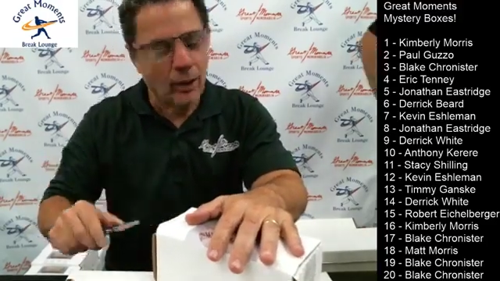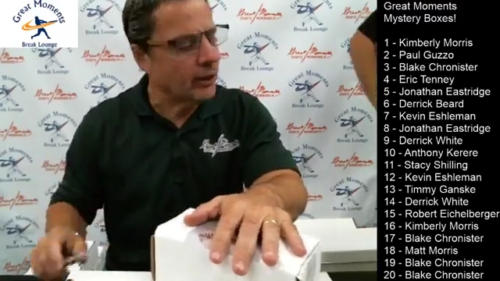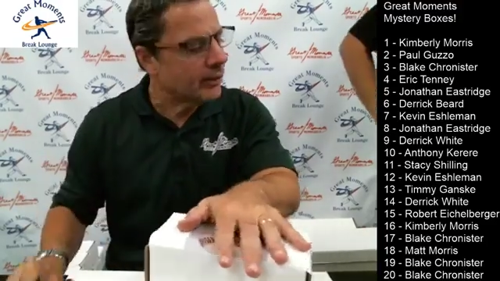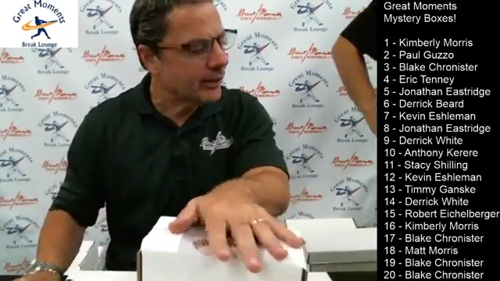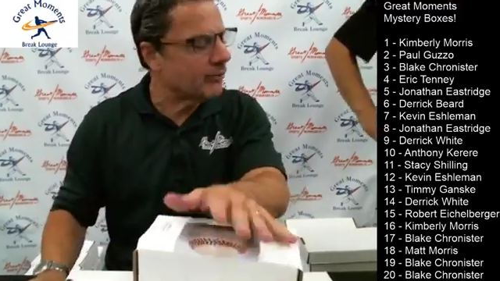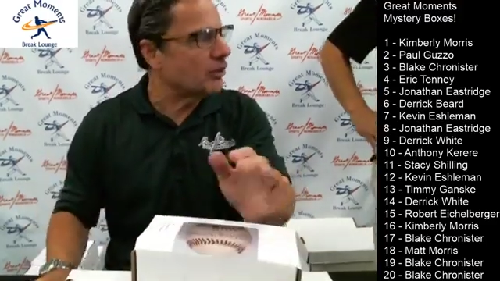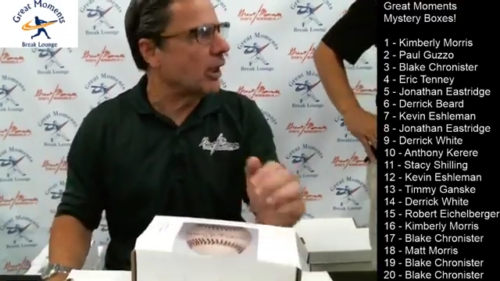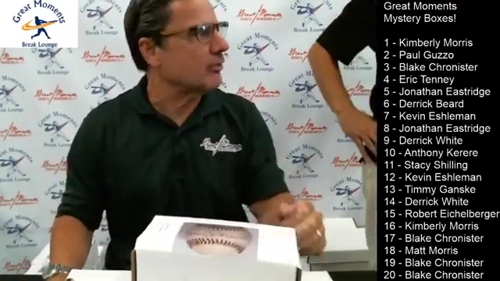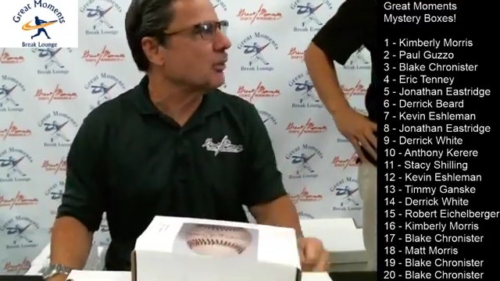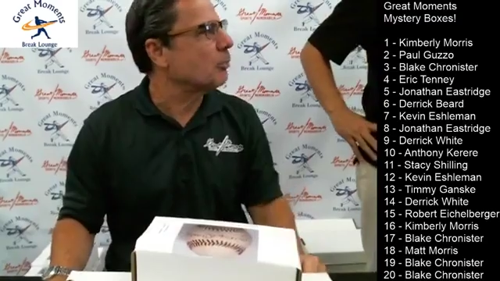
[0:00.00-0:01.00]
let's give
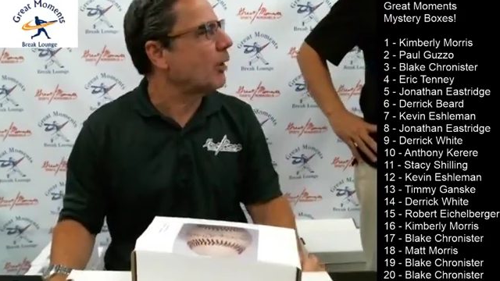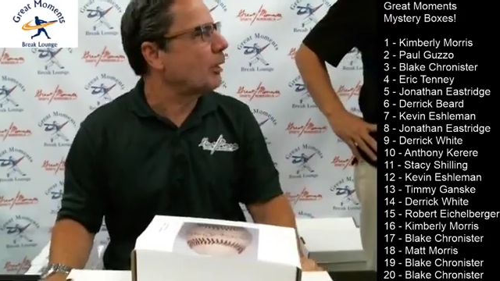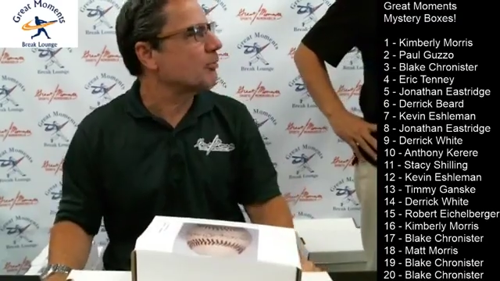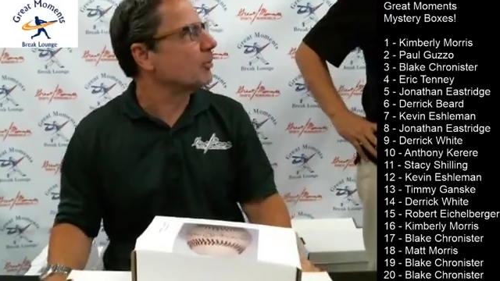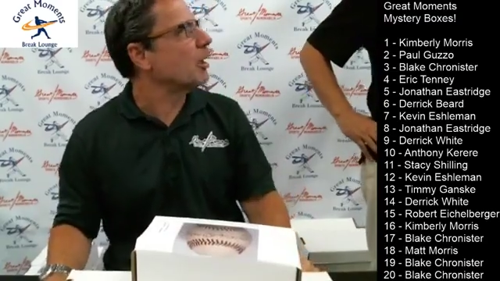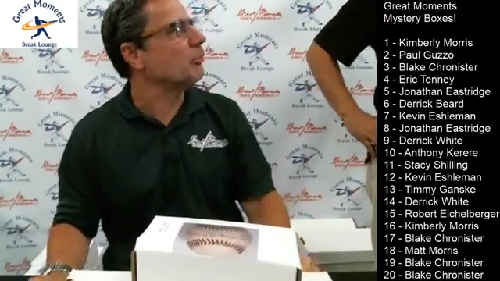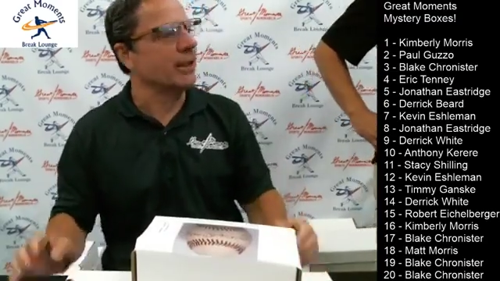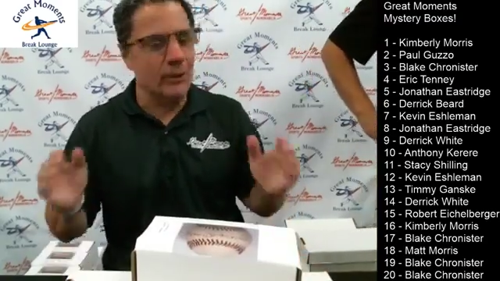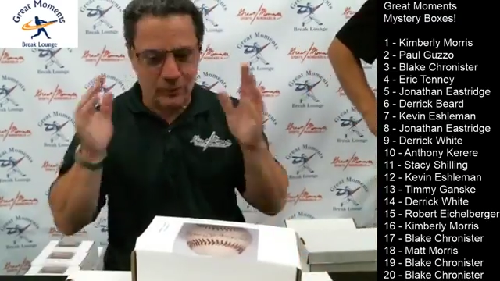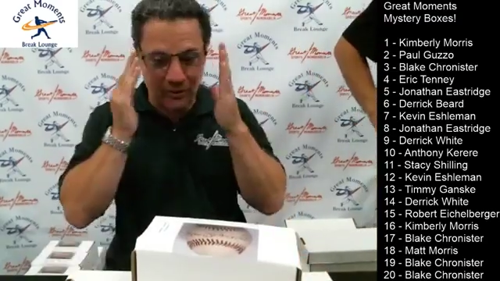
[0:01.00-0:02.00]
Josh some props for coming
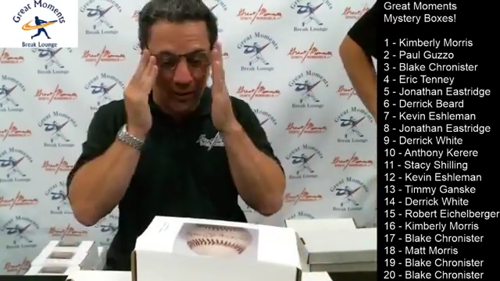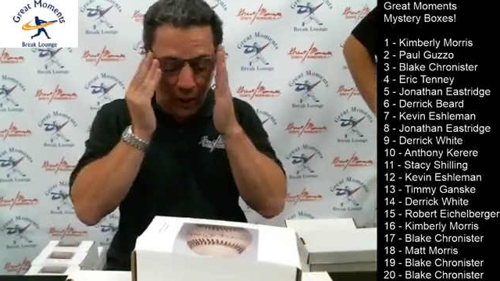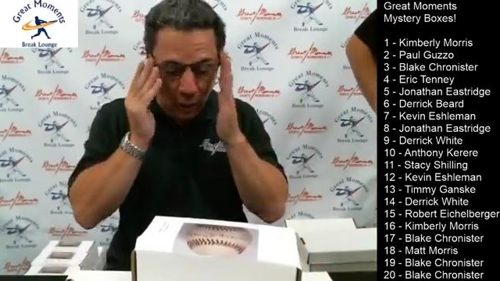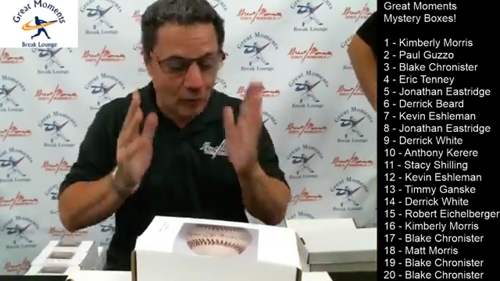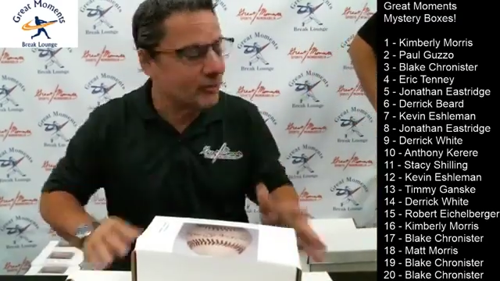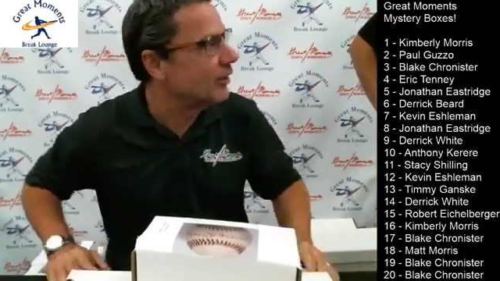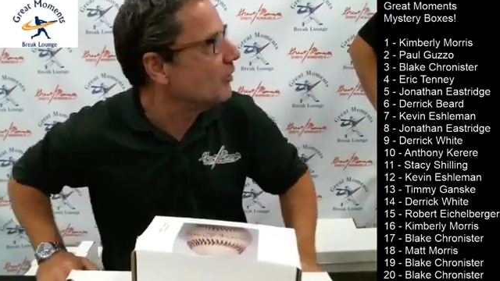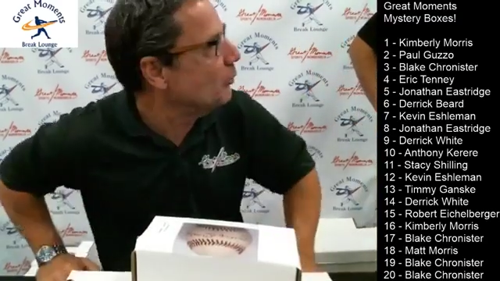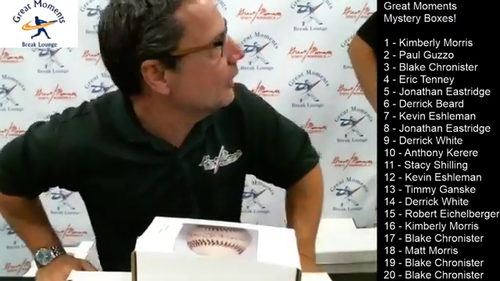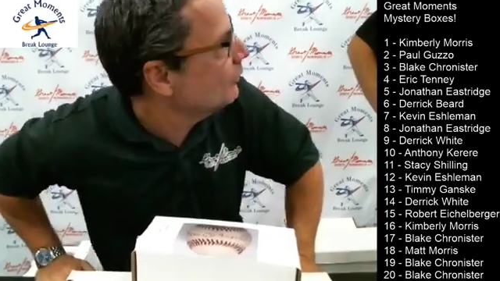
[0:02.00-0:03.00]
in on his day off that
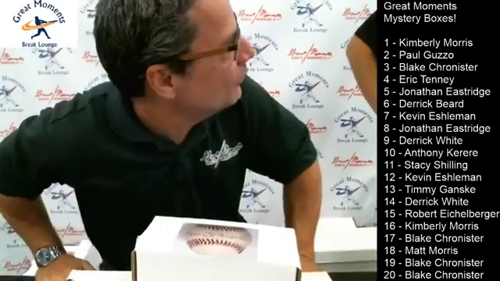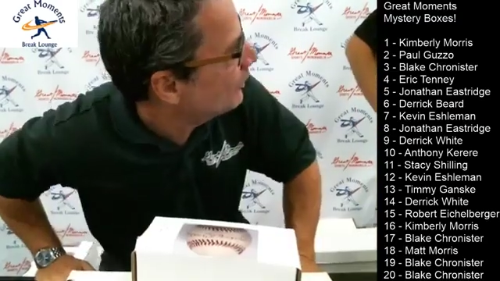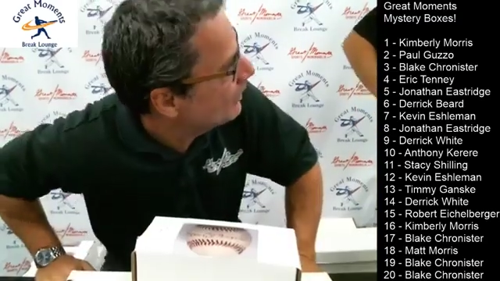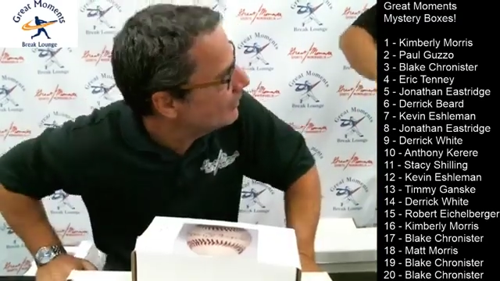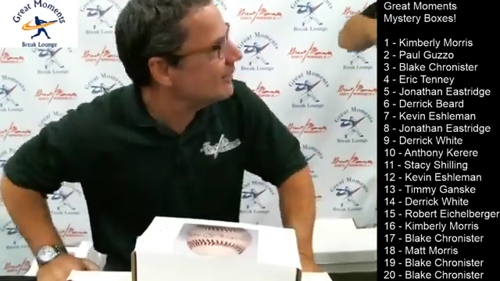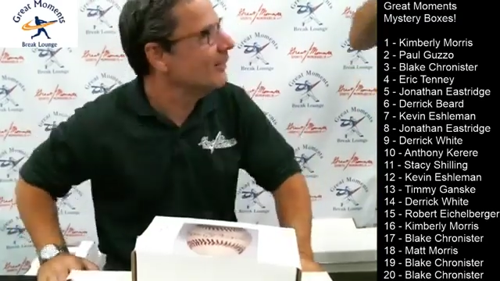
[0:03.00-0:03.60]
so we could do this.